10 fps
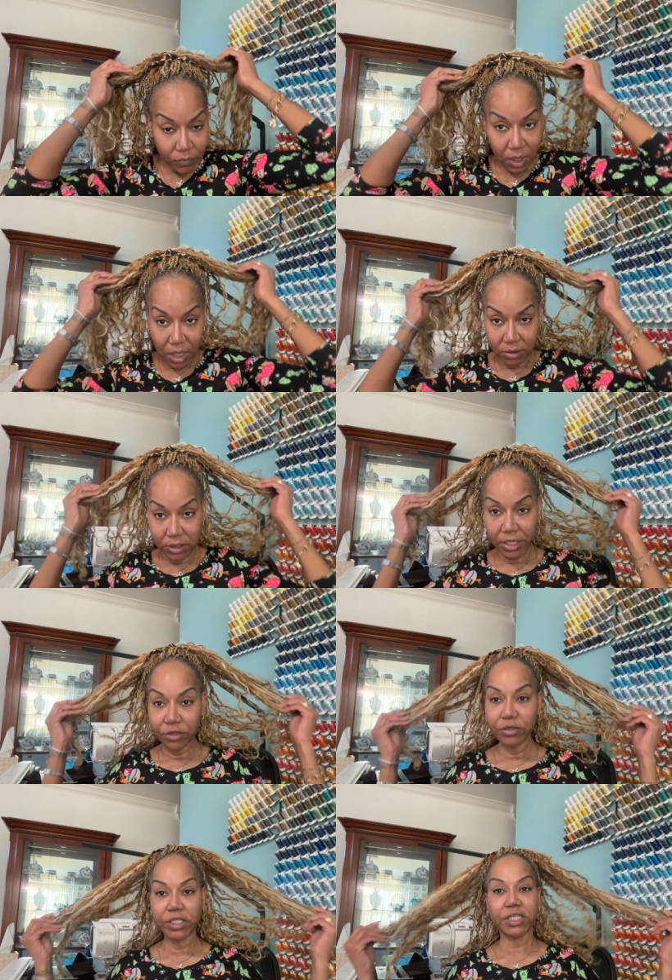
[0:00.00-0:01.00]
And I was like,
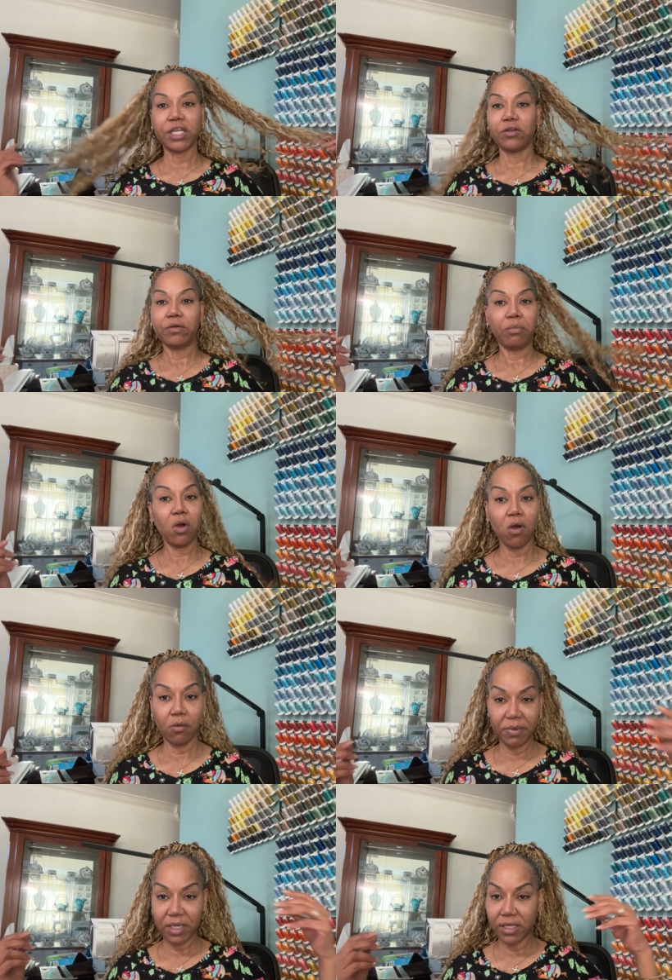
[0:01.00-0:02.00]
you need to get on the ball
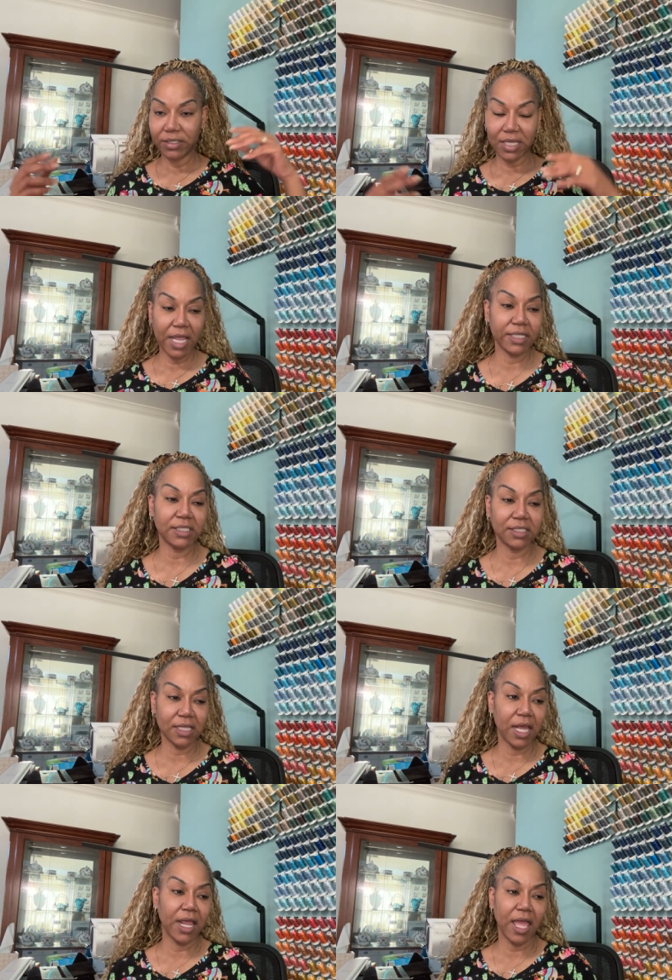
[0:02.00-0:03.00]
because Anson's
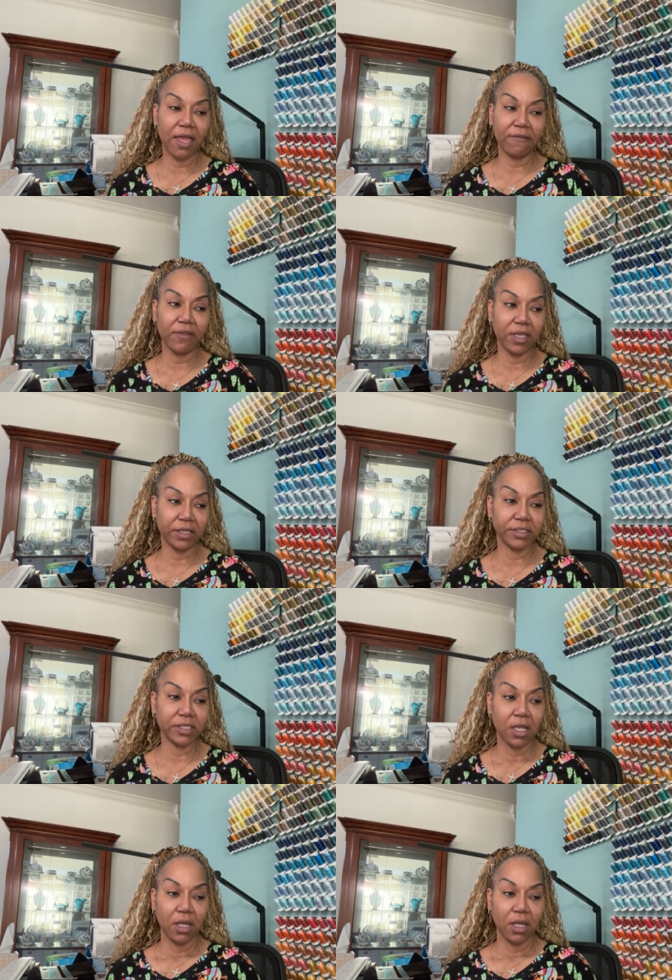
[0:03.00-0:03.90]
got to have his